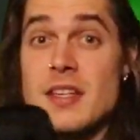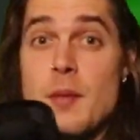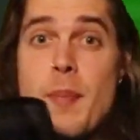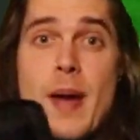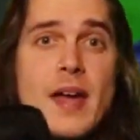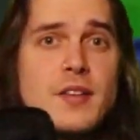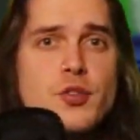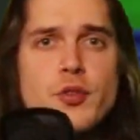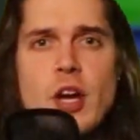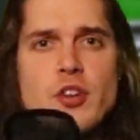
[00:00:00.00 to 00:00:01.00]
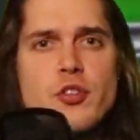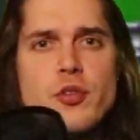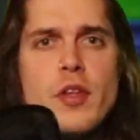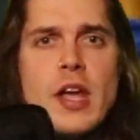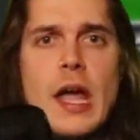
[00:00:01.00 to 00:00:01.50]
it a bad introduction
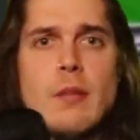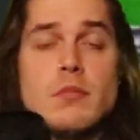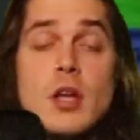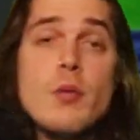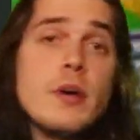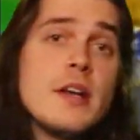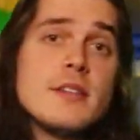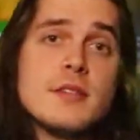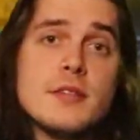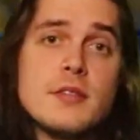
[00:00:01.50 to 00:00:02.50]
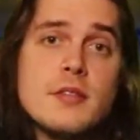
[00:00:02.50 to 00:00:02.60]
to the game? No, it isn't.